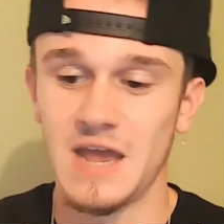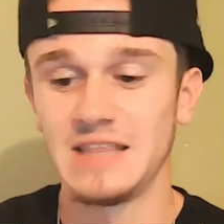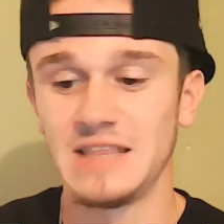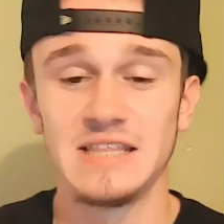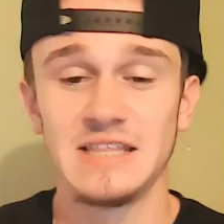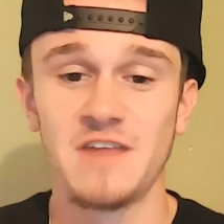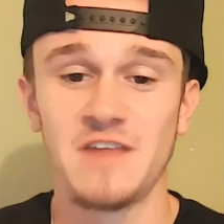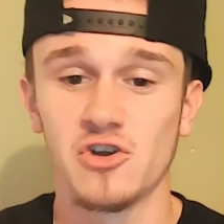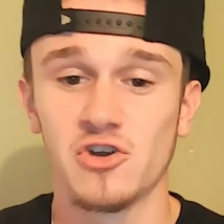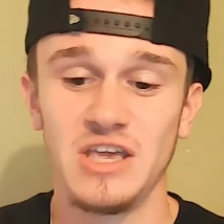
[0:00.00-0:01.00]
And I think he's going to have
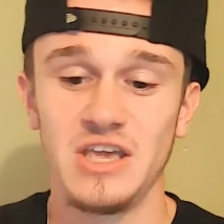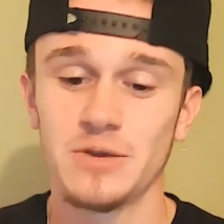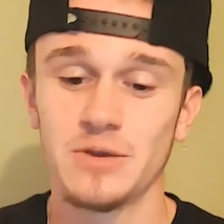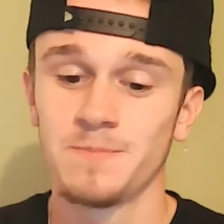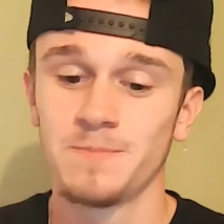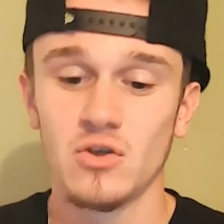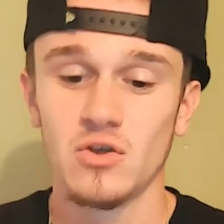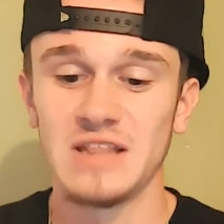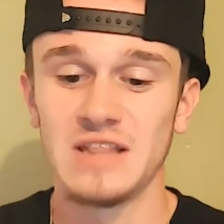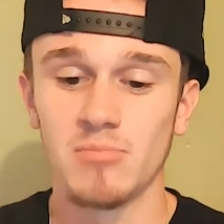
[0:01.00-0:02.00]
another great year.
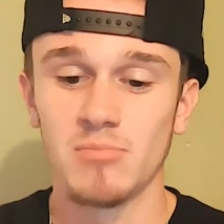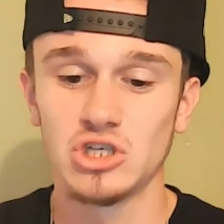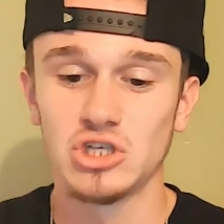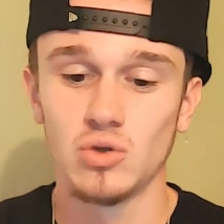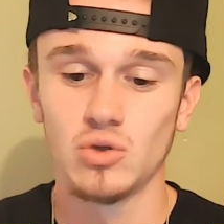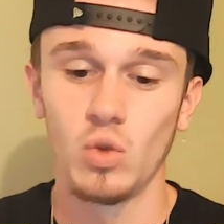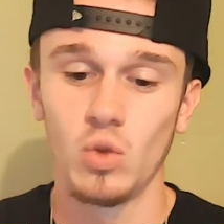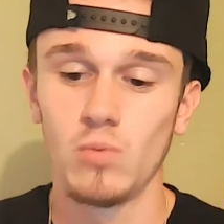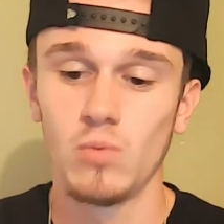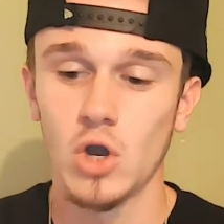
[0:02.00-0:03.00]
So I think Marshall
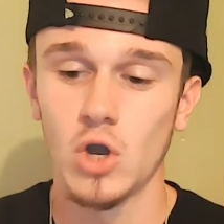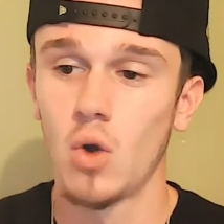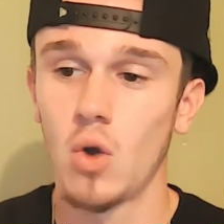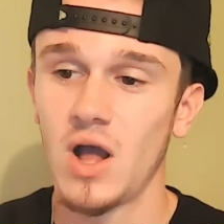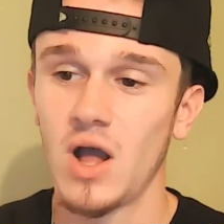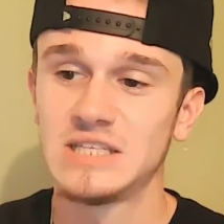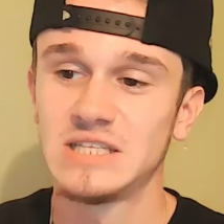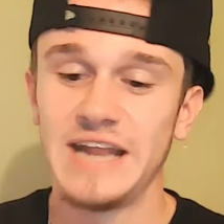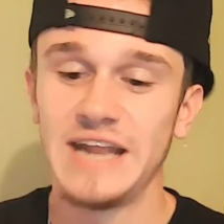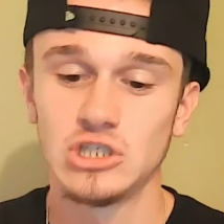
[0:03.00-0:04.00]
will go
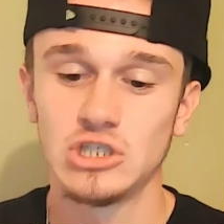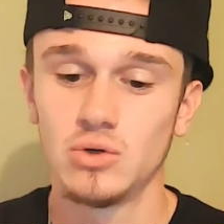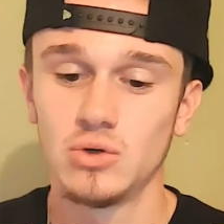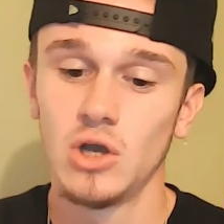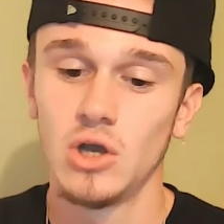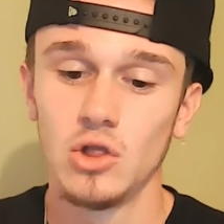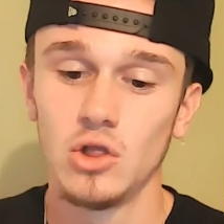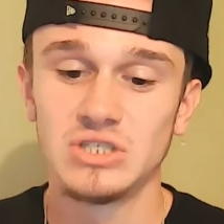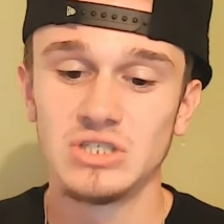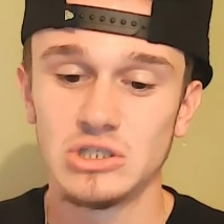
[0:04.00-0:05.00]
10-2,
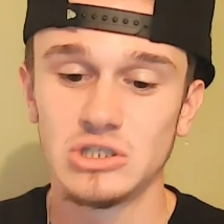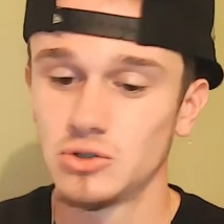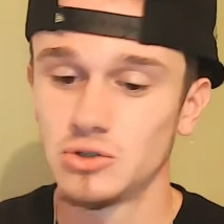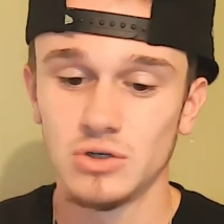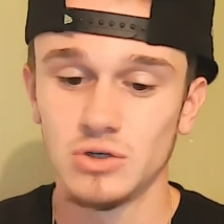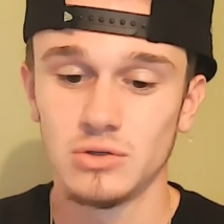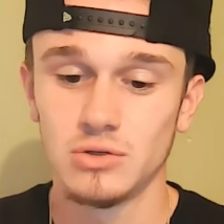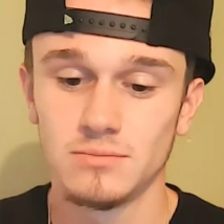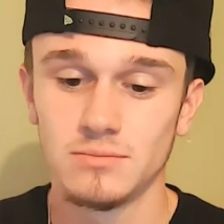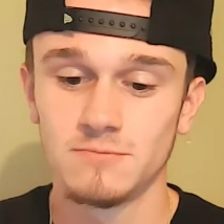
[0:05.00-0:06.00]
losing to
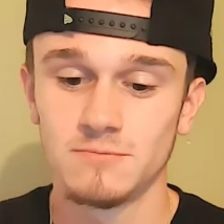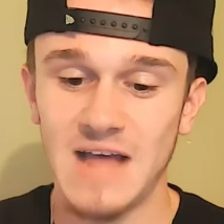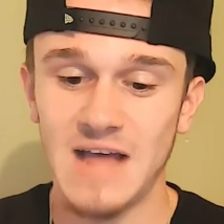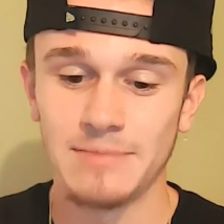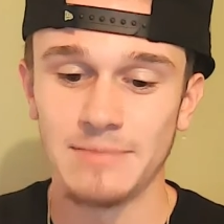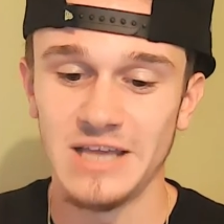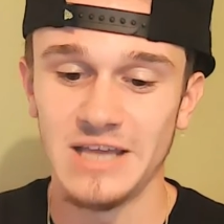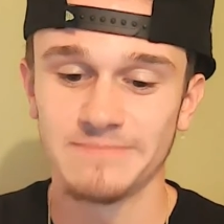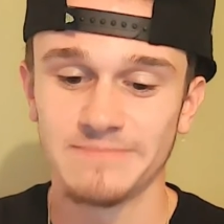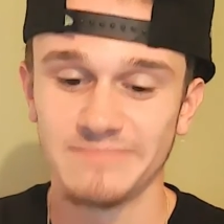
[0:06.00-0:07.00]
App
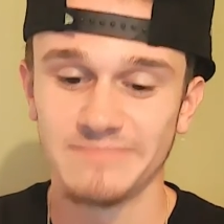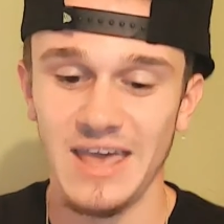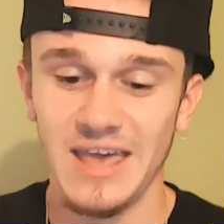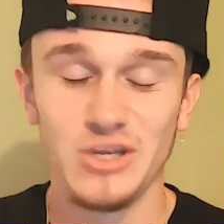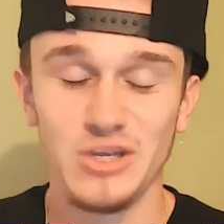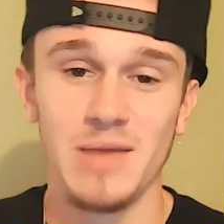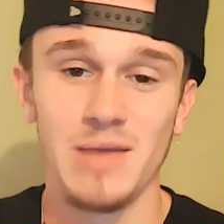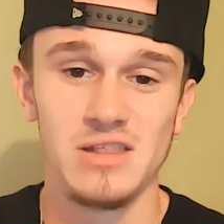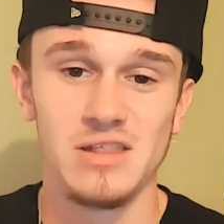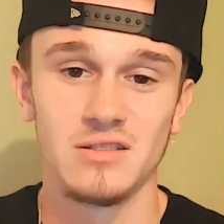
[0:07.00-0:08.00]
State and
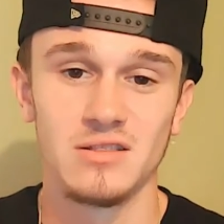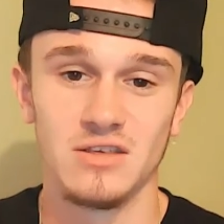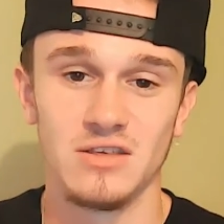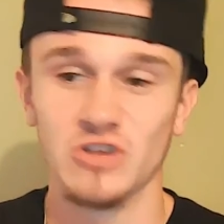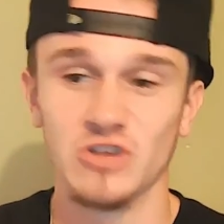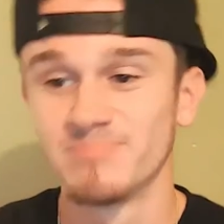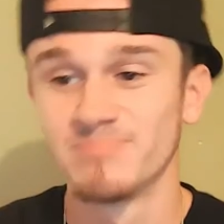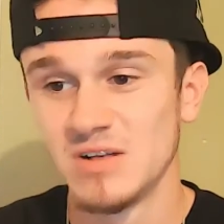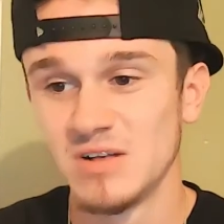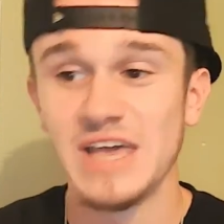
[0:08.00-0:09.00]
UAB this year.
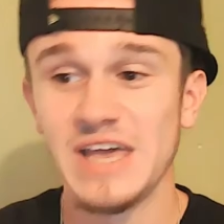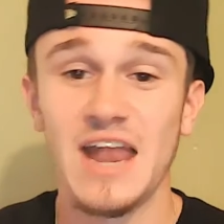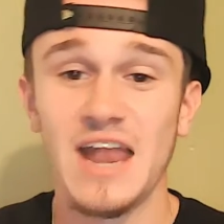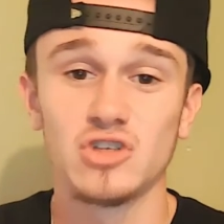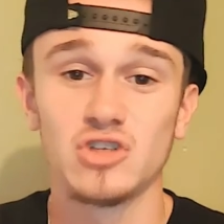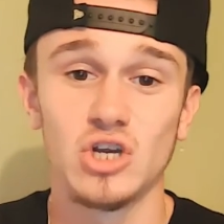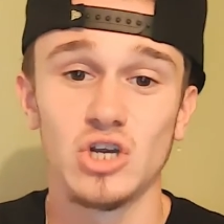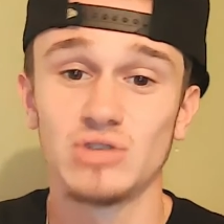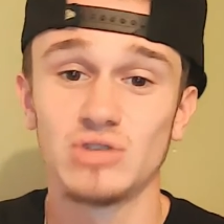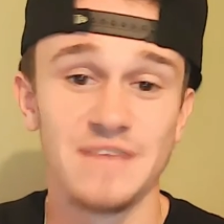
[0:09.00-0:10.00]
They can also
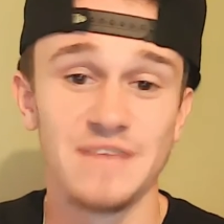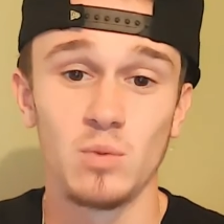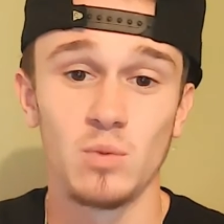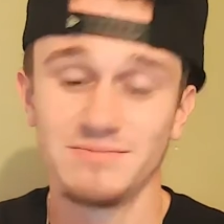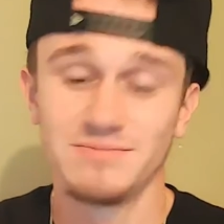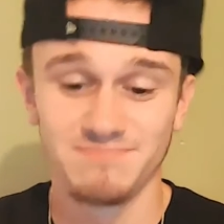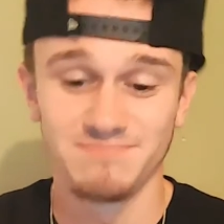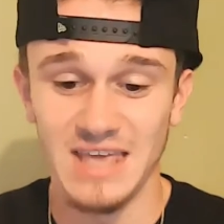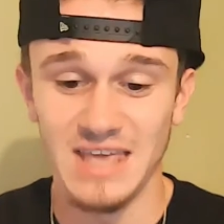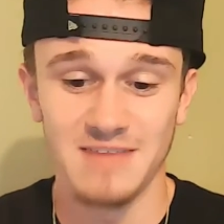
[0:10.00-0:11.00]
go 11-1.
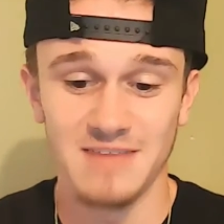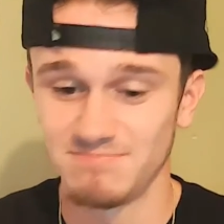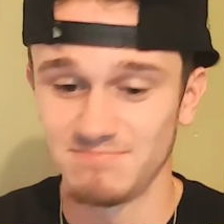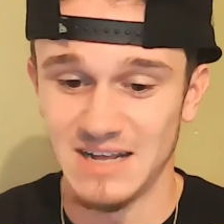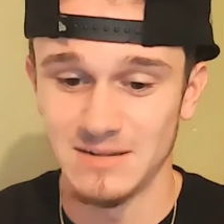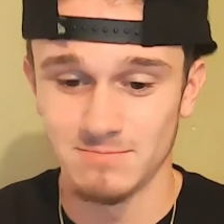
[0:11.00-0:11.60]
They can.